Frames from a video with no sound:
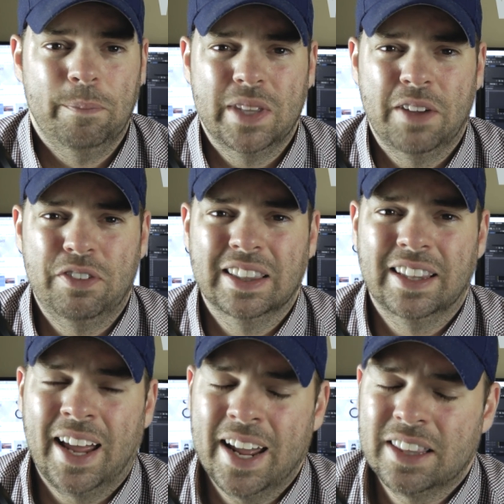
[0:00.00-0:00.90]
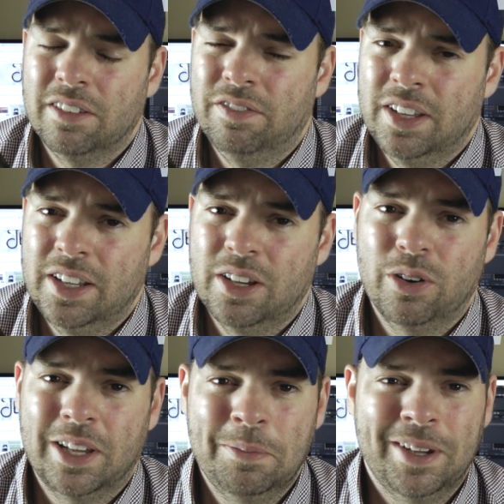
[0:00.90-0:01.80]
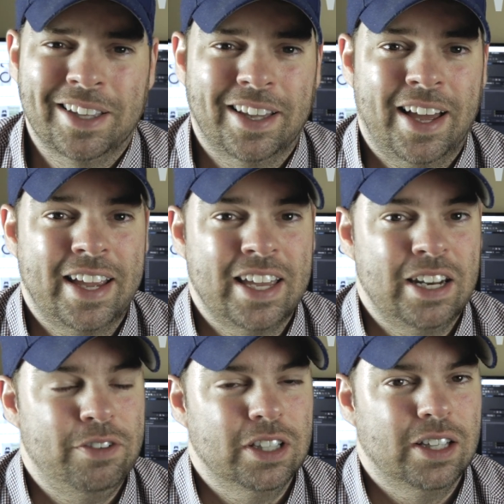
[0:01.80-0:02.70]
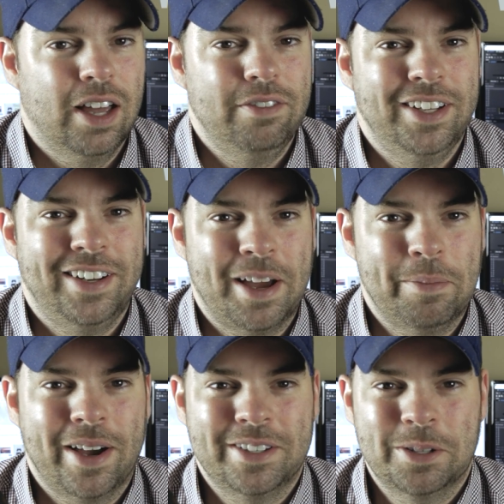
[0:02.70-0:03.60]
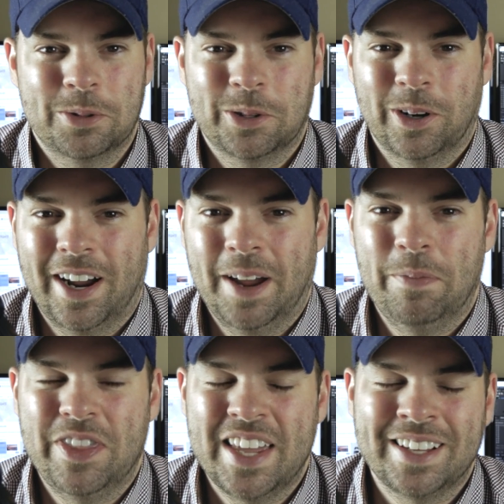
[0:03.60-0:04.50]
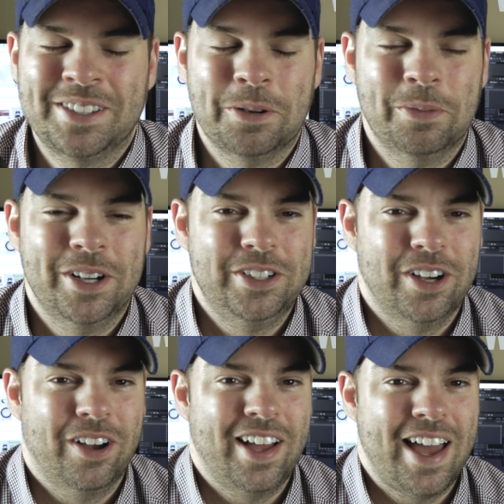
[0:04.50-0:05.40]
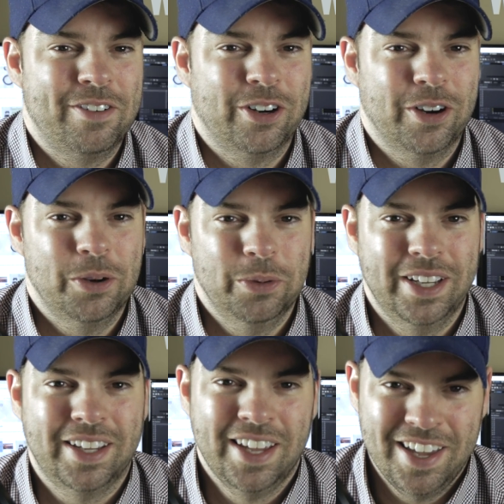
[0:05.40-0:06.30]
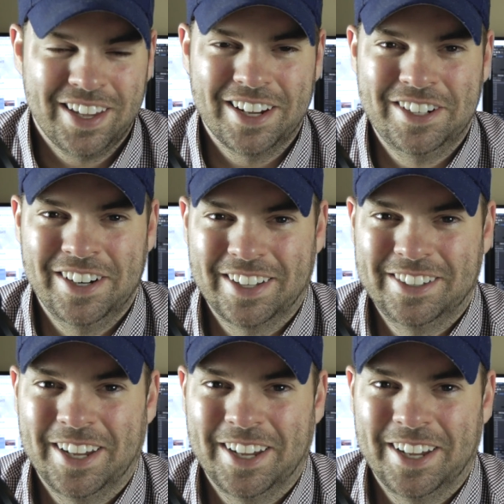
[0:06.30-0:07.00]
If you liked the video, give me a like, and if you loved it, how about a subscribe? Thanks so much, y'all. Have a great week. Catch you next